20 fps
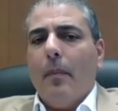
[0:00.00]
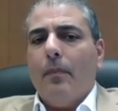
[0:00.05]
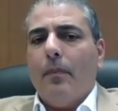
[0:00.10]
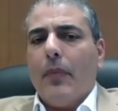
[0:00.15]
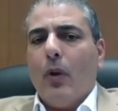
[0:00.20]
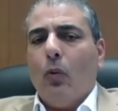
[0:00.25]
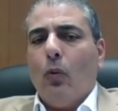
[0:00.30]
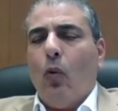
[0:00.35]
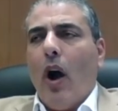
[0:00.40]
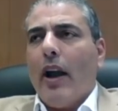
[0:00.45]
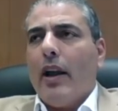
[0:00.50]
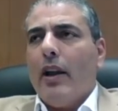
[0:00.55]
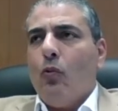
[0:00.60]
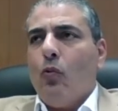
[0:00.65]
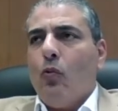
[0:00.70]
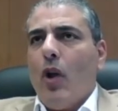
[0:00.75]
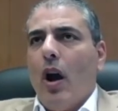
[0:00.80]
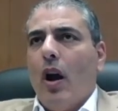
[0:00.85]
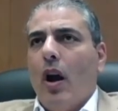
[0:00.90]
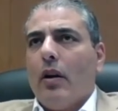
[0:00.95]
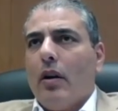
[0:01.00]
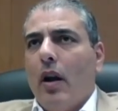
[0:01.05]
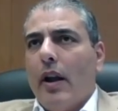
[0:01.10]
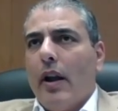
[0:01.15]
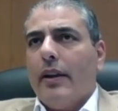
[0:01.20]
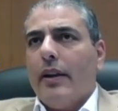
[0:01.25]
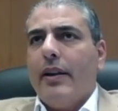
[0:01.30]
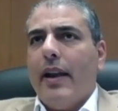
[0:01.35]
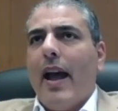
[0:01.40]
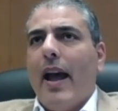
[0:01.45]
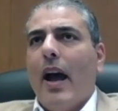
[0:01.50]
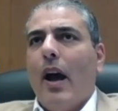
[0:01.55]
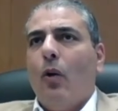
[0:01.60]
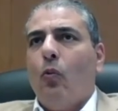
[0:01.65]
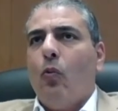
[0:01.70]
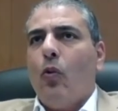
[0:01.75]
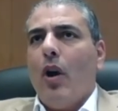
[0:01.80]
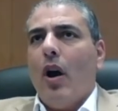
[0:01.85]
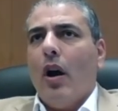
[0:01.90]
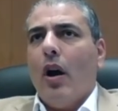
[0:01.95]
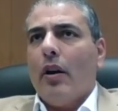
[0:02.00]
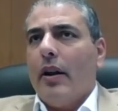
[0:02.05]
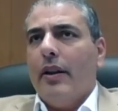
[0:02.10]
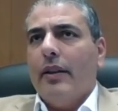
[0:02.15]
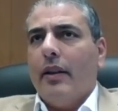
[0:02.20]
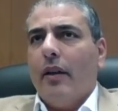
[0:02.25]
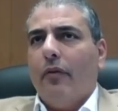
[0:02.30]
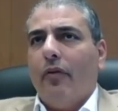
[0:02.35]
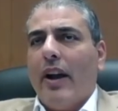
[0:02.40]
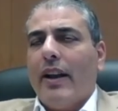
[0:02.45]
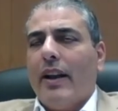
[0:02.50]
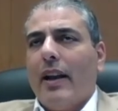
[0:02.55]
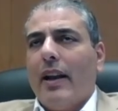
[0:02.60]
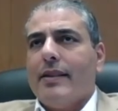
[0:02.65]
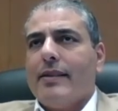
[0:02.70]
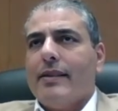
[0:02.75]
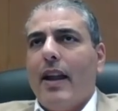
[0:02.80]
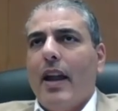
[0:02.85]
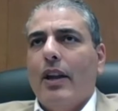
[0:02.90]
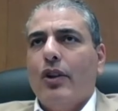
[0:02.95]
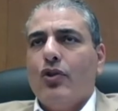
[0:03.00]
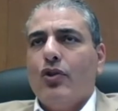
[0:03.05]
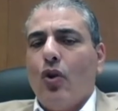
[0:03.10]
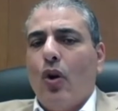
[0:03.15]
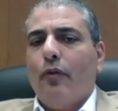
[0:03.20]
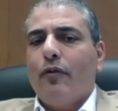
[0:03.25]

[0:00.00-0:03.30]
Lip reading: While we are in the final stage